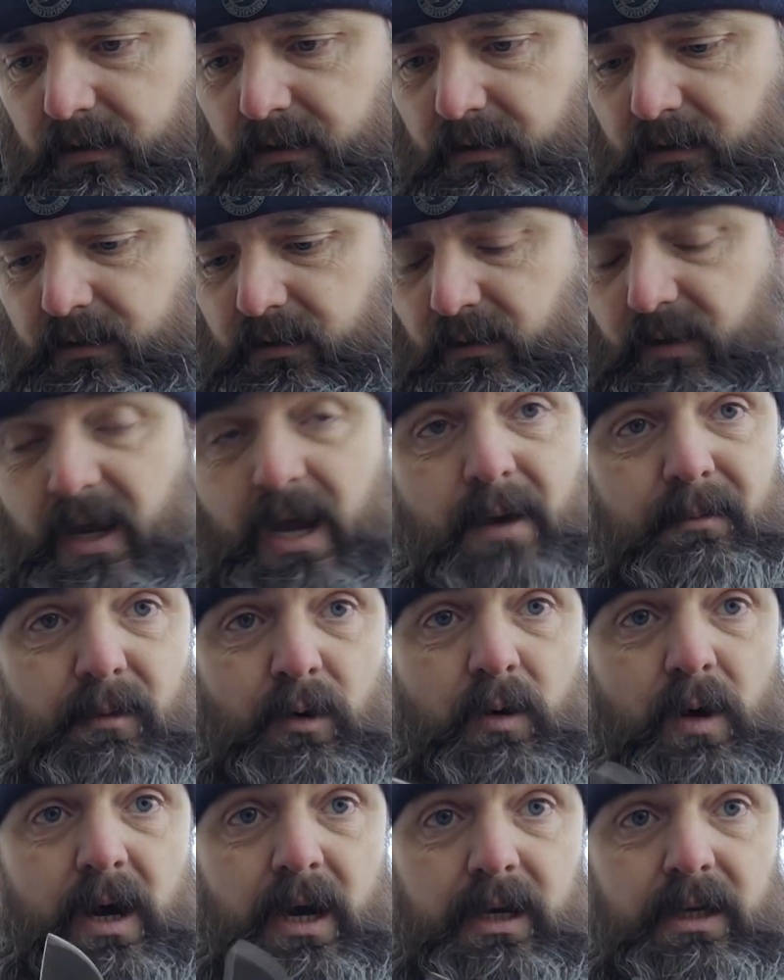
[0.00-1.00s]
So yeah, I'm
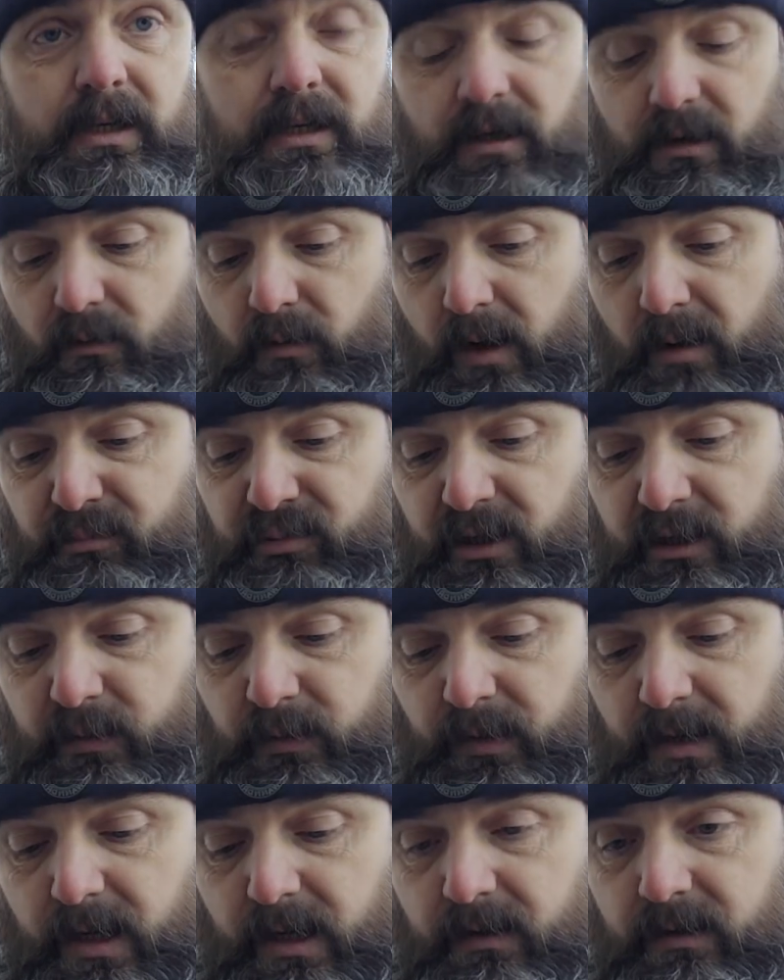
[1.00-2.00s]
quite impressed
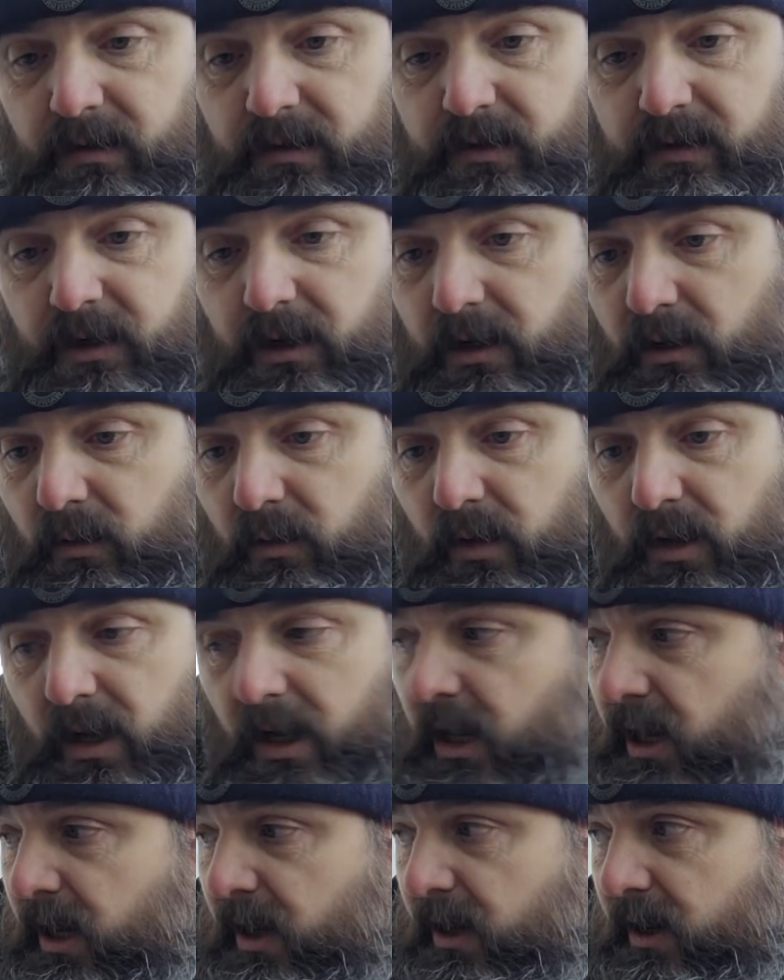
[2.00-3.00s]
with that. So
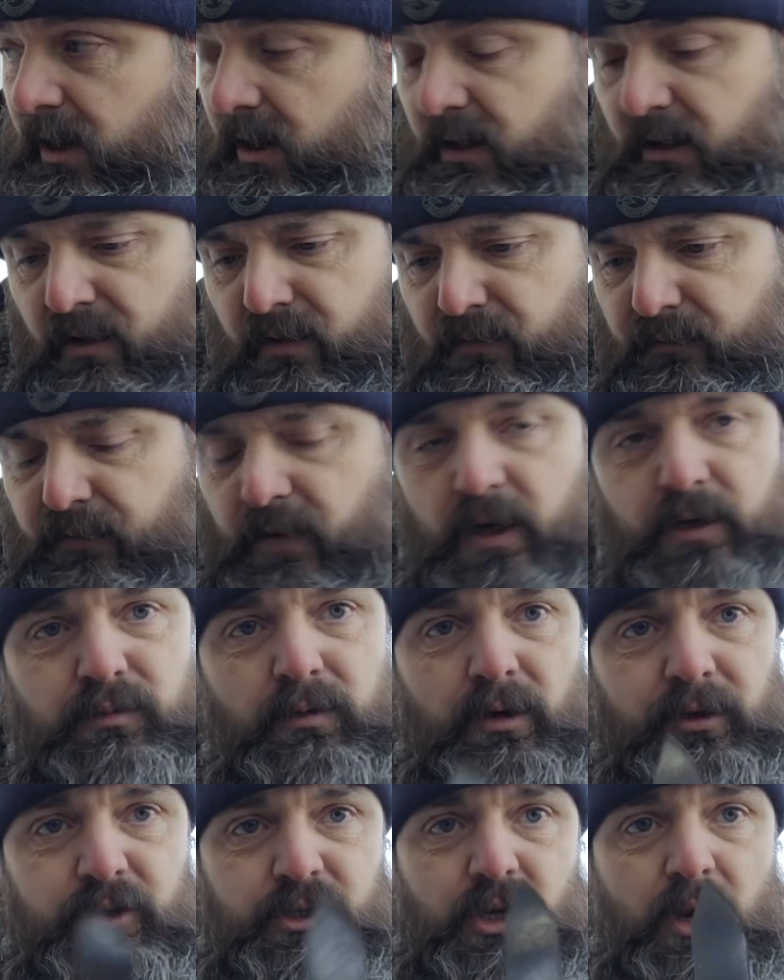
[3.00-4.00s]
first
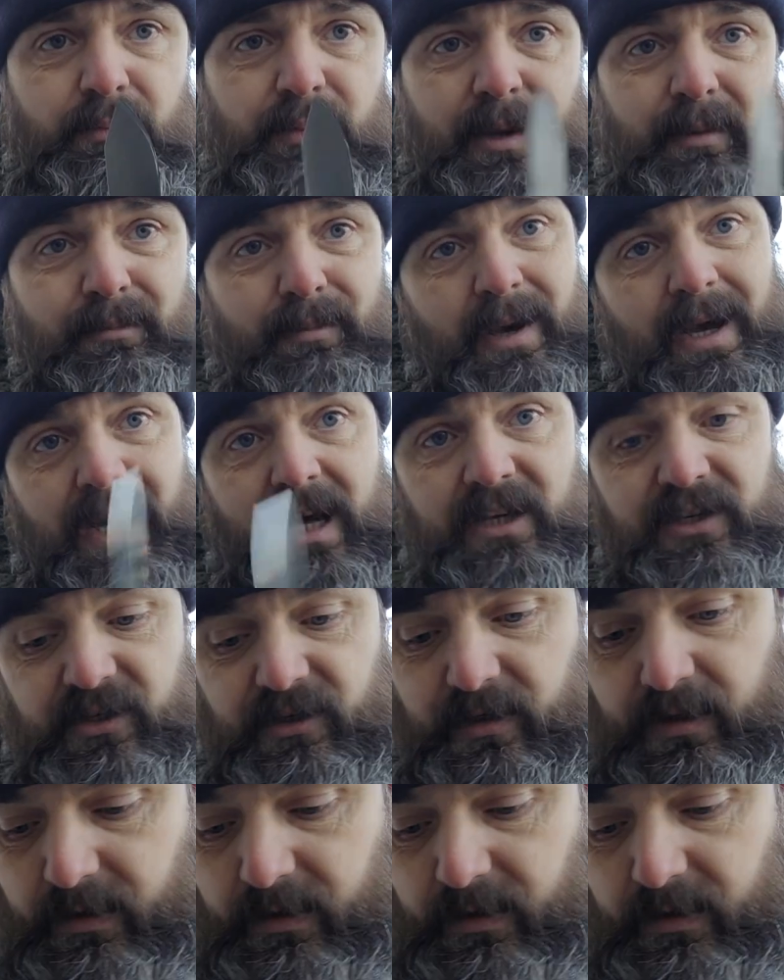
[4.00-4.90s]
one, chopping, passed.